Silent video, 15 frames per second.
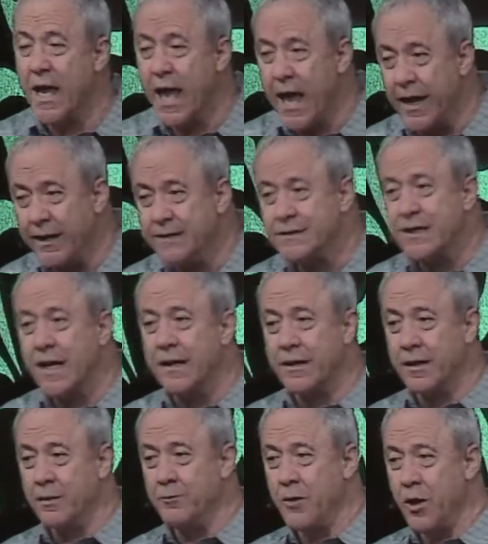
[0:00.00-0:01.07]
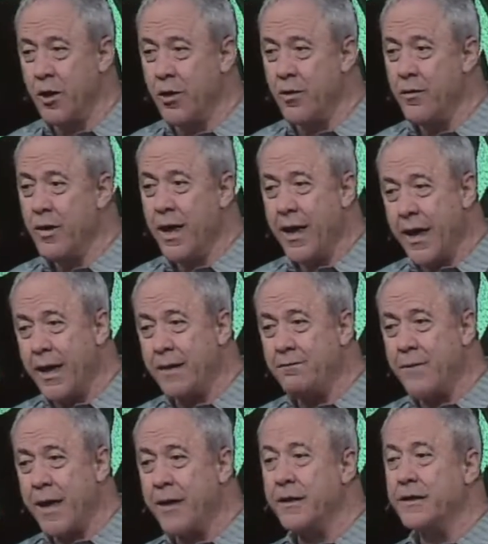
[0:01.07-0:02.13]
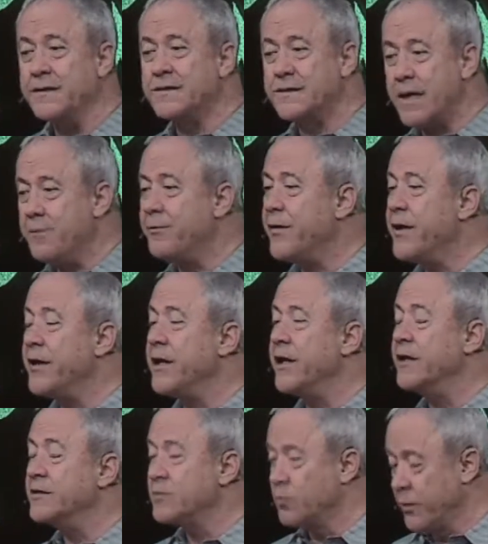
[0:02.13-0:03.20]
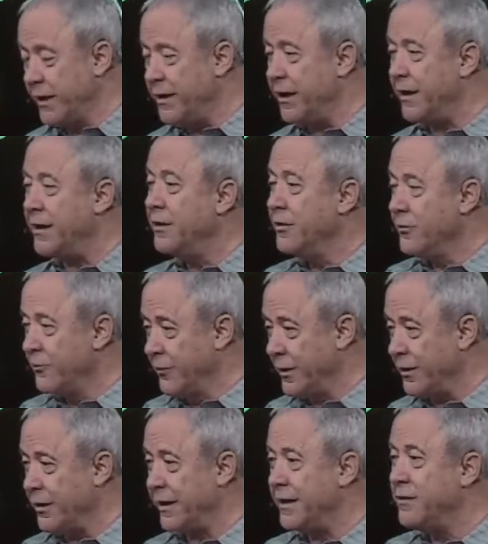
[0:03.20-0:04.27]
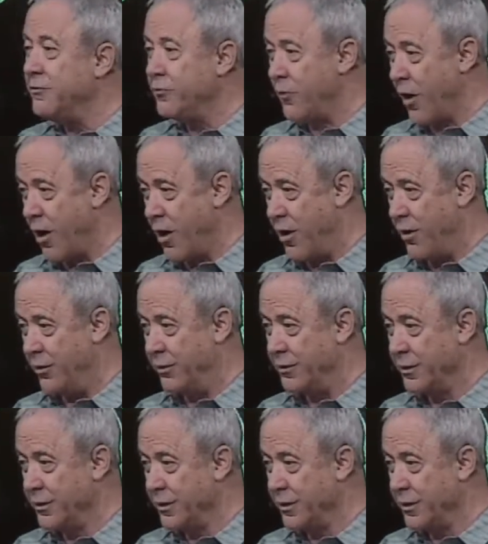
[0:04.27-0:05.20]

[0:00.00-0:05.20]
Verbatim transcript: and he's letting them know hey, man, something is really, really wrong.